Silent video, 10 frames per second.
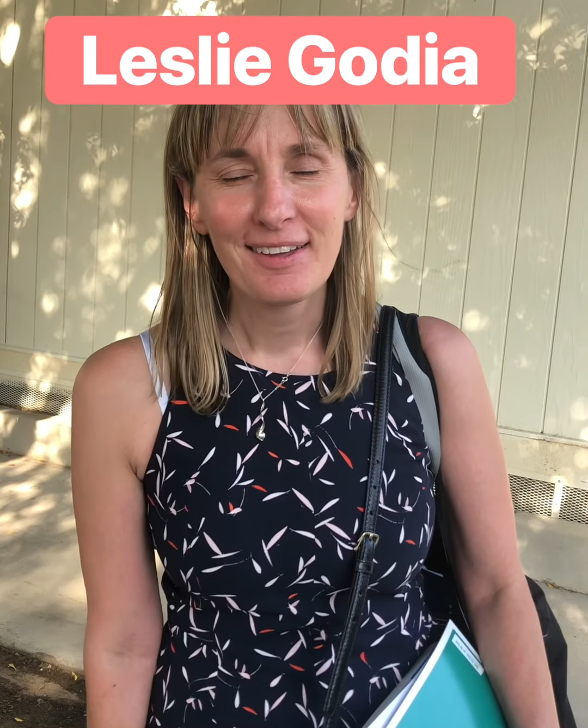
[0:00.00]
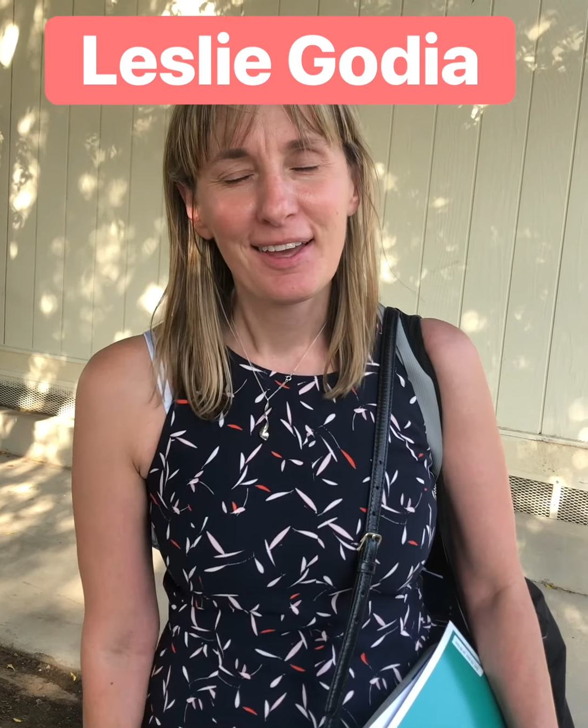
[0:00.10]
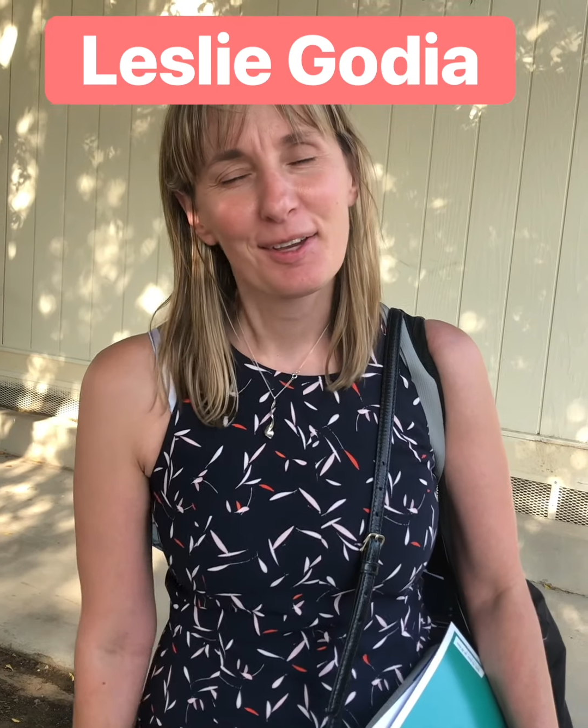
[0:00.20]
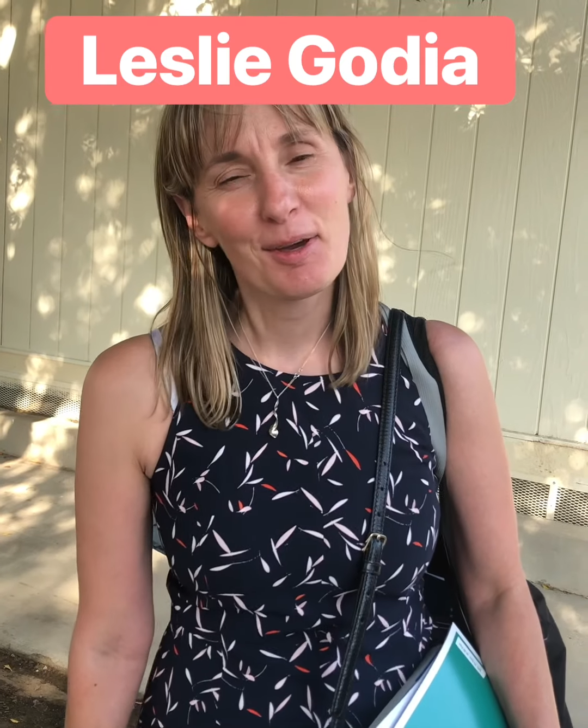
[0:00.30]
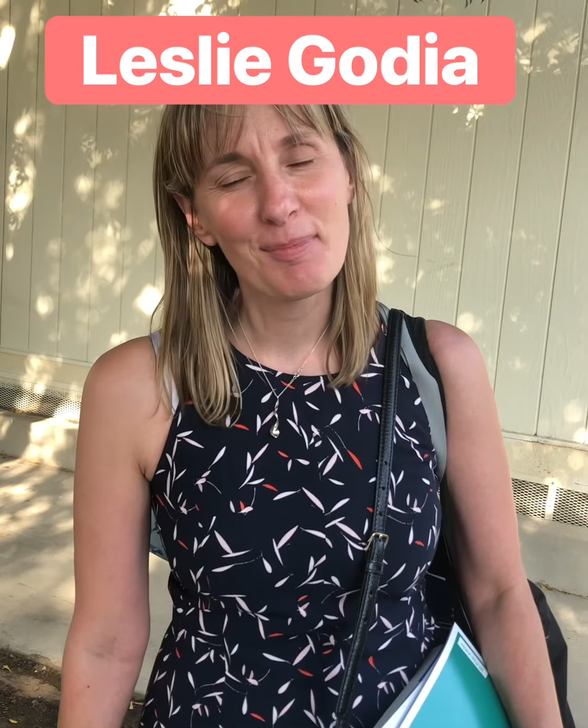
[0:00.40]

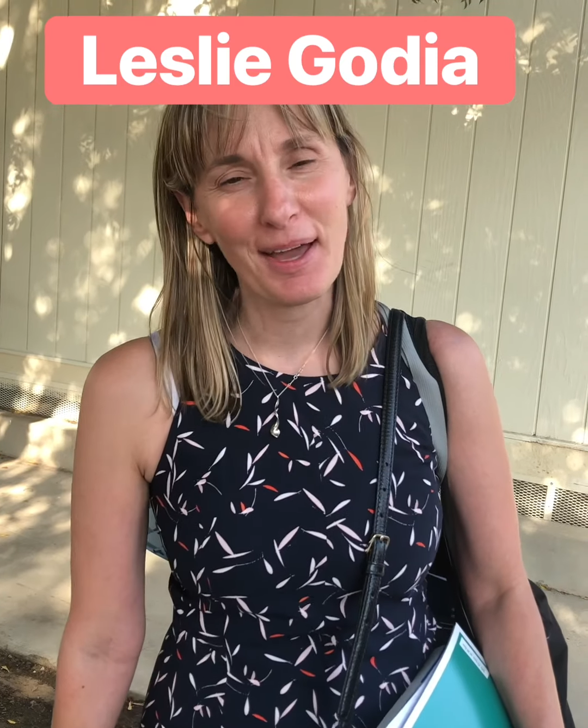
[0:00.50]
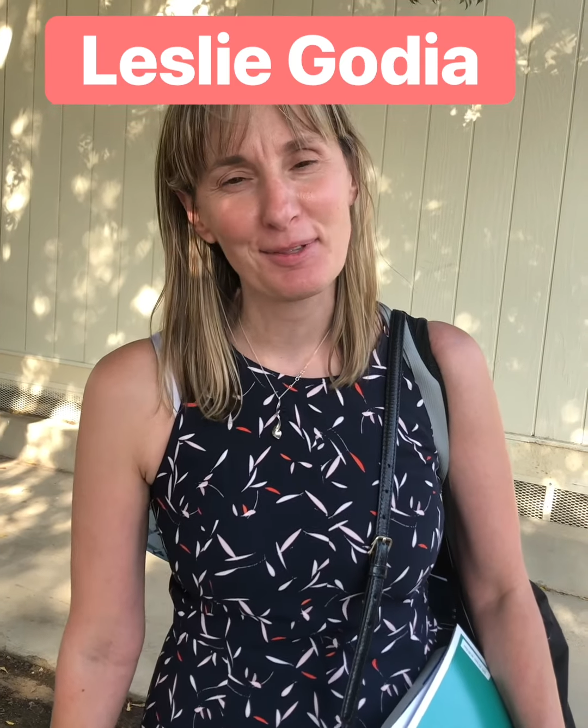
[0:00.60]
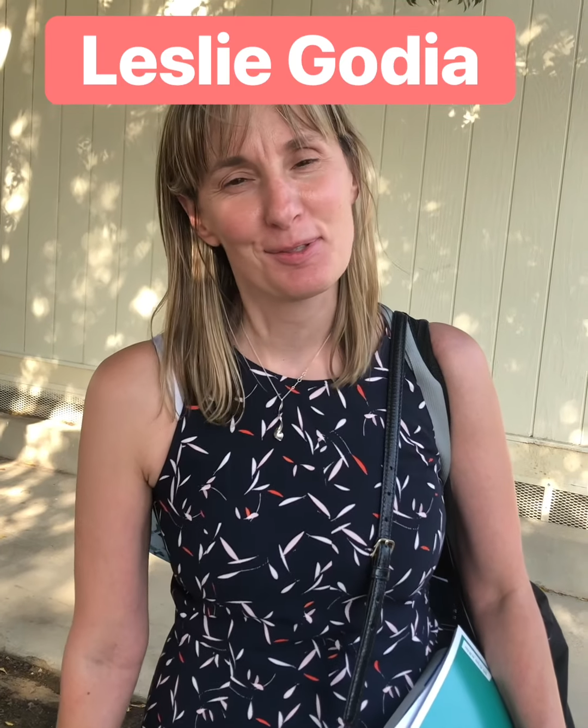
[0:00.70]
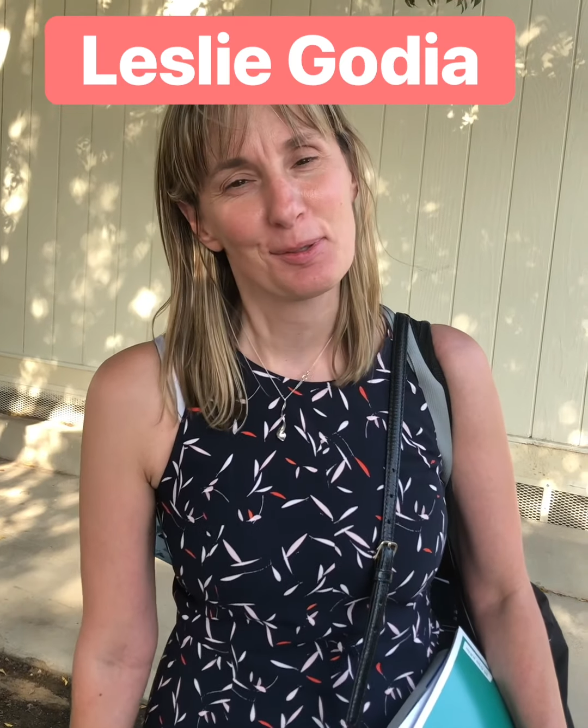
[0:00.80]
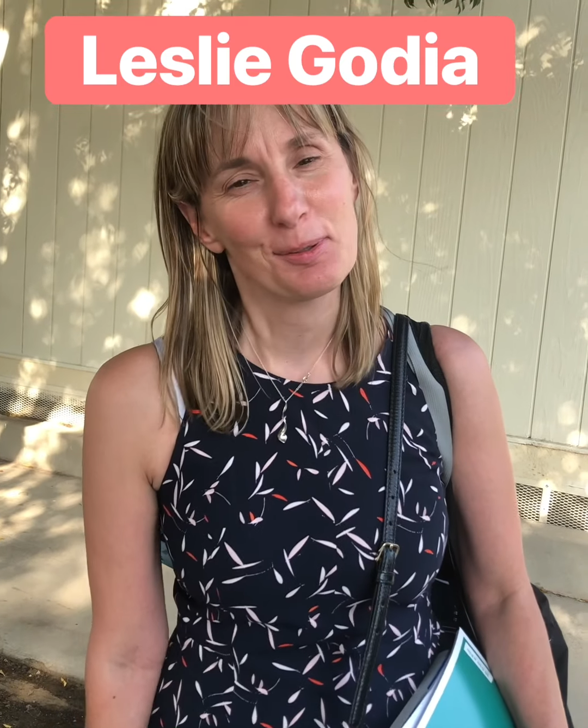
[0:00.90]
and come back
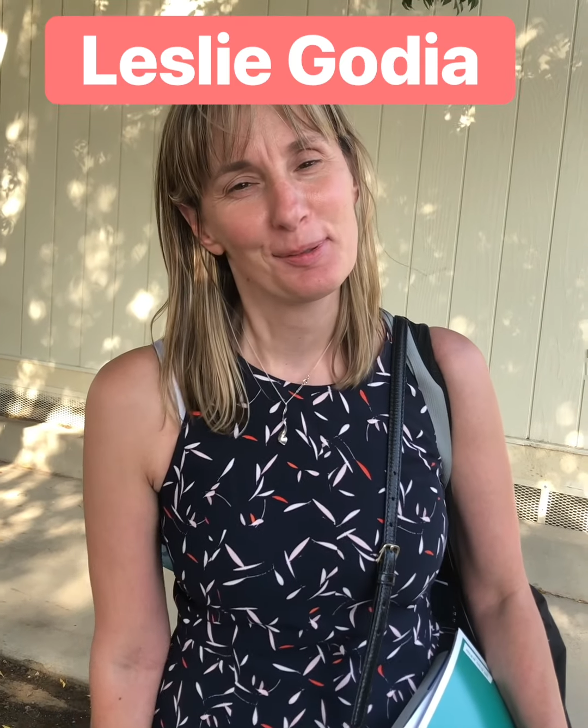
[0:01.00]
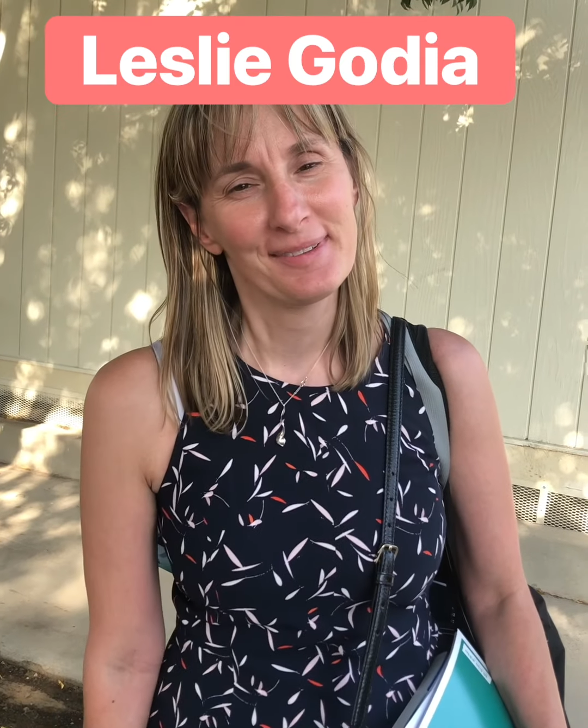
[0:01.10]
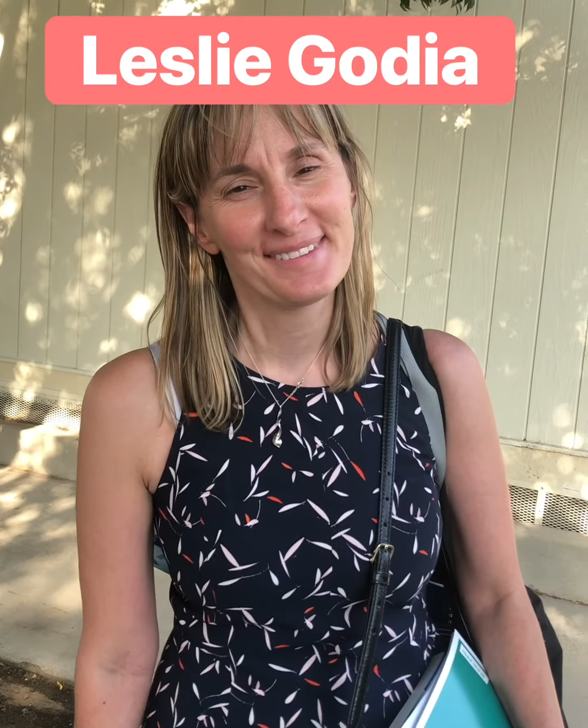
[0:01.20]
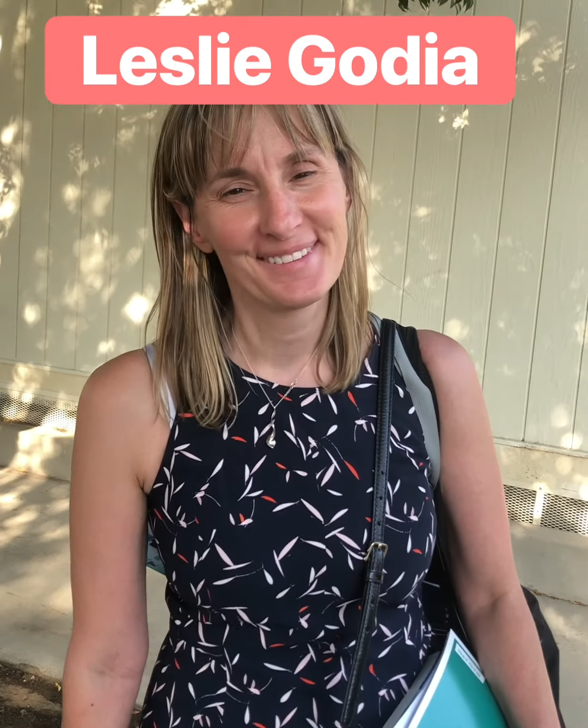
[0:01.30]
soon.